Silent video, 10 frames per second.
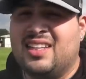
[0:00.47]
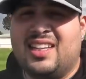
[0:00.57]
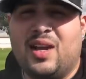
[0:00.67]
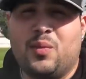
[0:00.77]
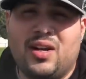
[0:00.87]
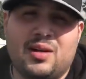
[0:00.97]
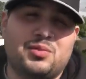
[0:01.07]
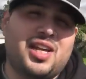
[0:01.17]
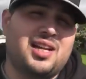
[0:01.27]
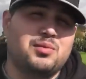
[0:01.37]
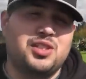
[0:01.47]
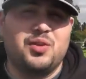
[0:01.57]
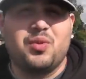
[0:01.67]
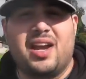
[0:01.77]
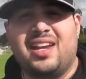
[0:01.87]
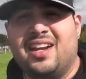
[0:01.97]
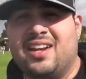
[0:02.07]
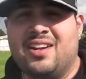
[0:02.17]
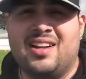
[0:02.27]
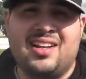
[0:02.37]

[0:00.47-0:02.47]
Yeah, what up? Jacob G right here.